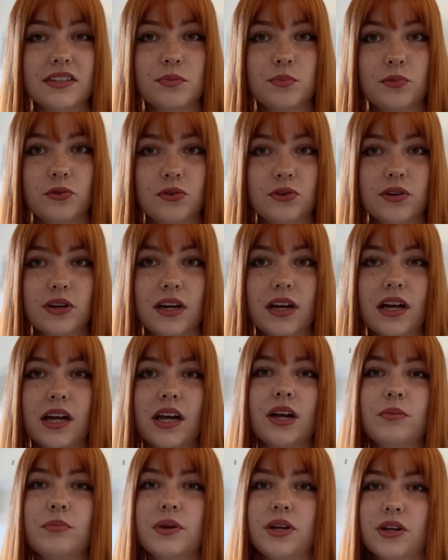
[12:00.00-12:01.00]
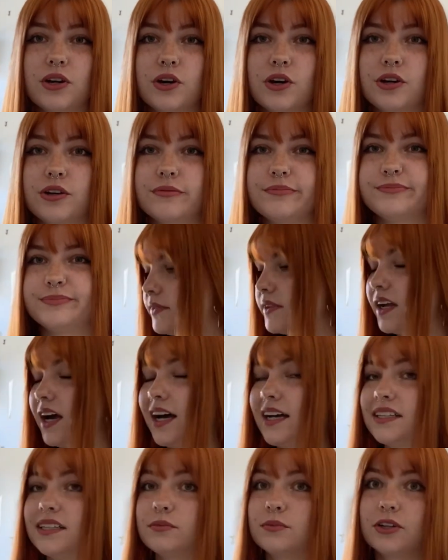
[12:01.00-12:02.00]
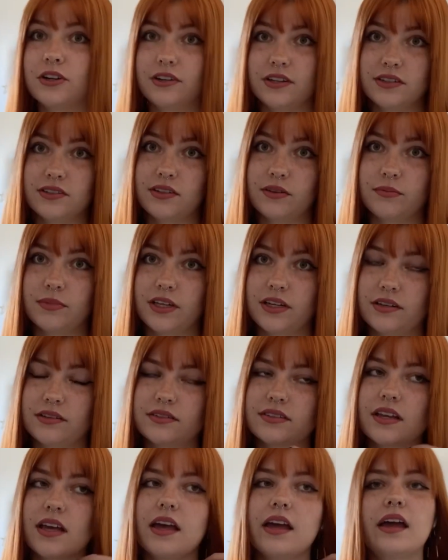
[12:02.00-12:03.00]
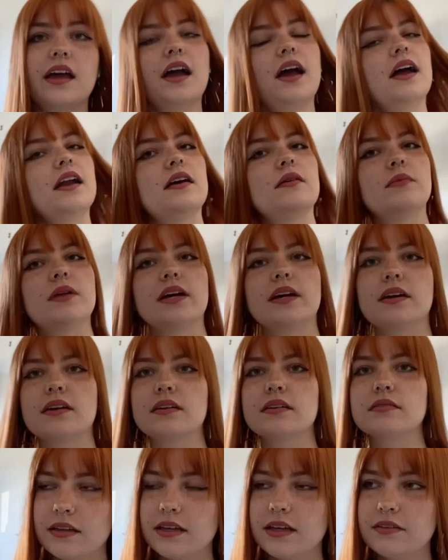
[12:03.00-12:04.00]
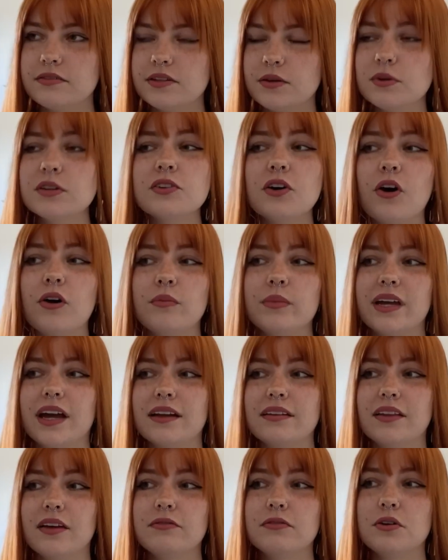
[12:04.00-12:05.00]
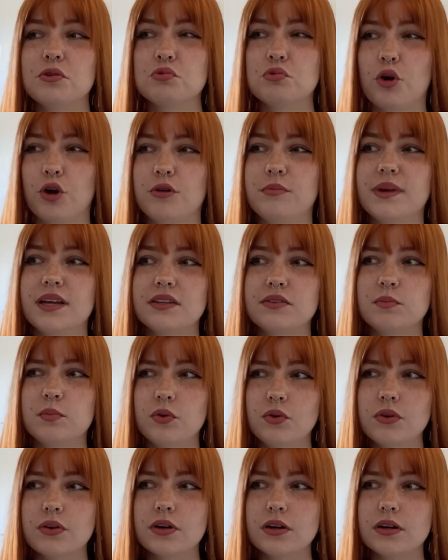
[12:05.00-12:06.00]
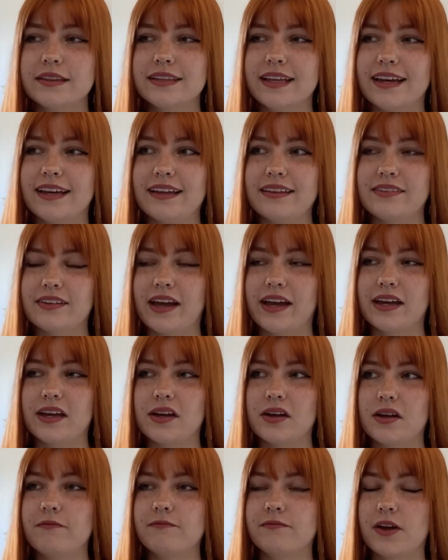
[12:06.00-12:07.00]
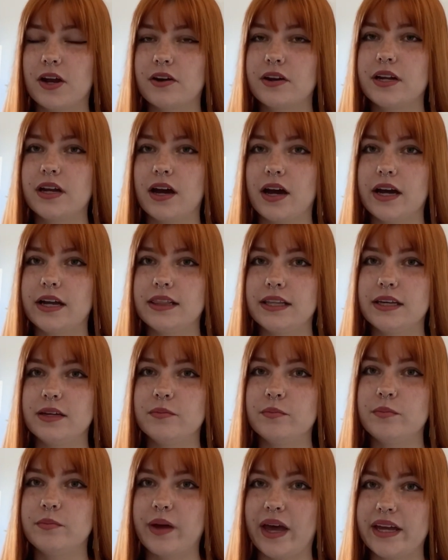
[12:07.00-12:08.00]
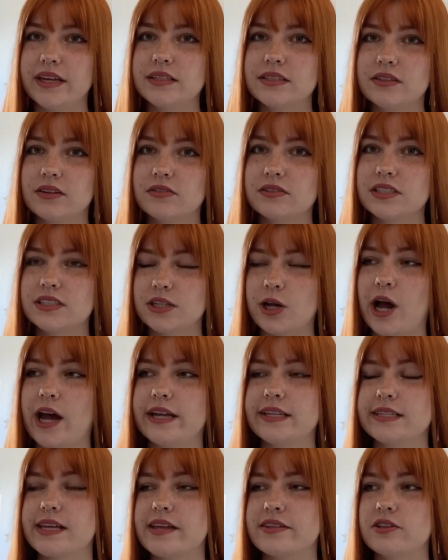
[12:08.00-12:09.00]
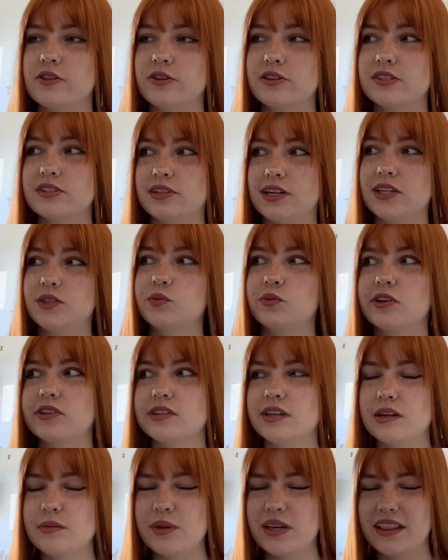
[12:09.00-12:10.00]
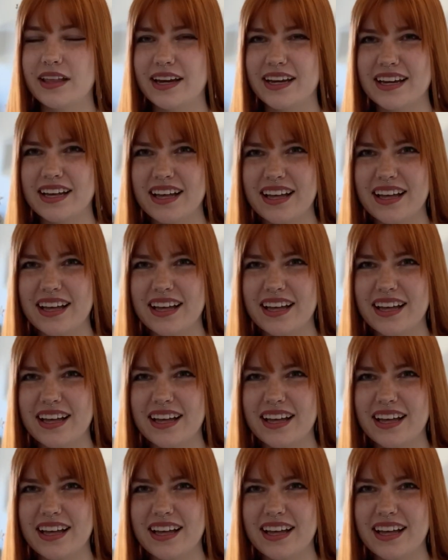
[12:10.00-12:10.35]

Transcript: book, but you know, I am learning some things. And I'm like, if someone told me I'd love a romance book that is like very highly based on science, it has a lot of science words, I'd be like,